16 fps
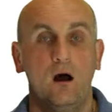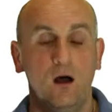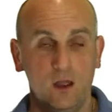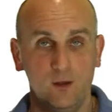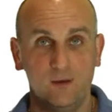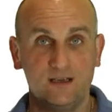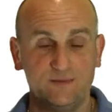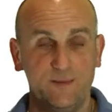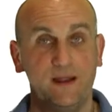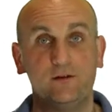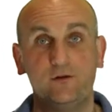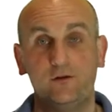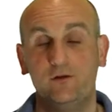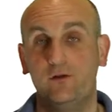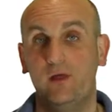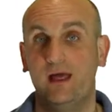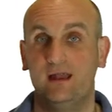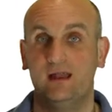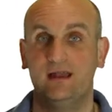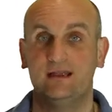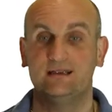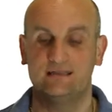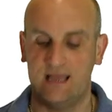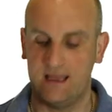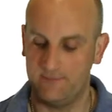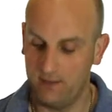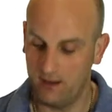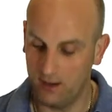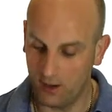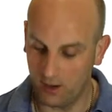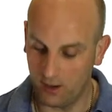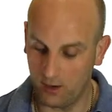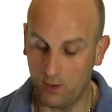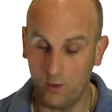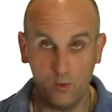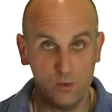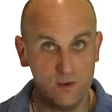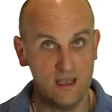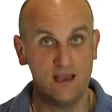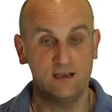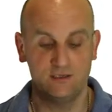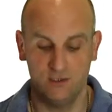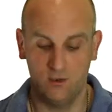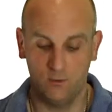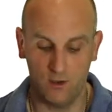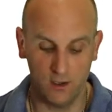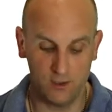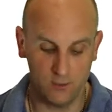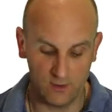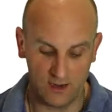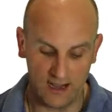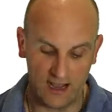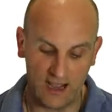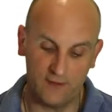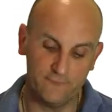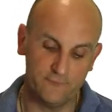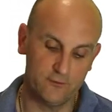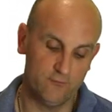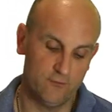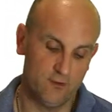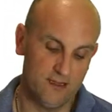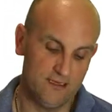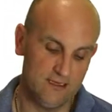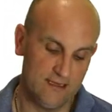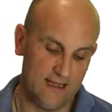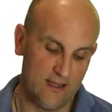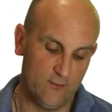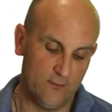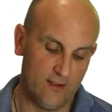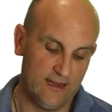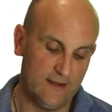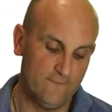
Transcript: Are you expected to do that in an exam? Oh, yes, you are. You would have to write it that way.